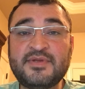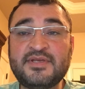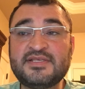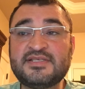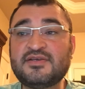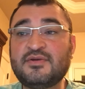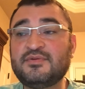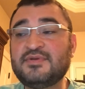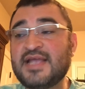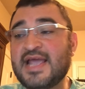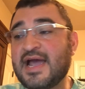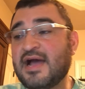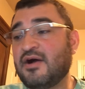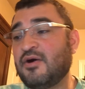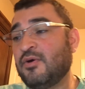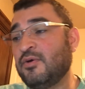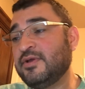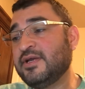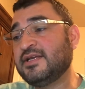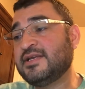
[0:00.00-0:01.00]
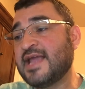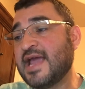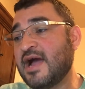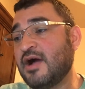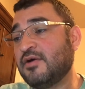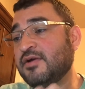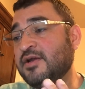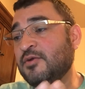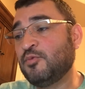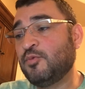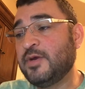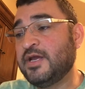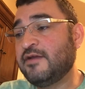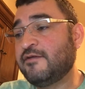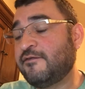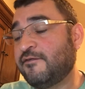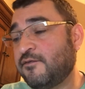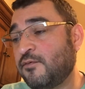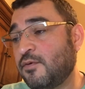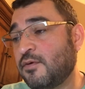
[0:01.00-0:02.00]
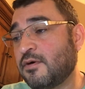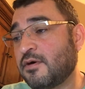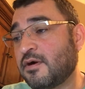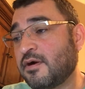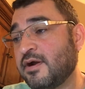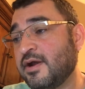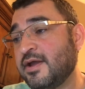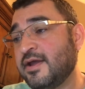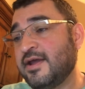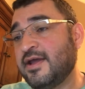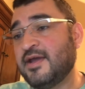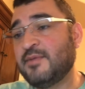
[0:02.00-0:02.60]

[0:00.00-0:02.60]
and so only now in week 4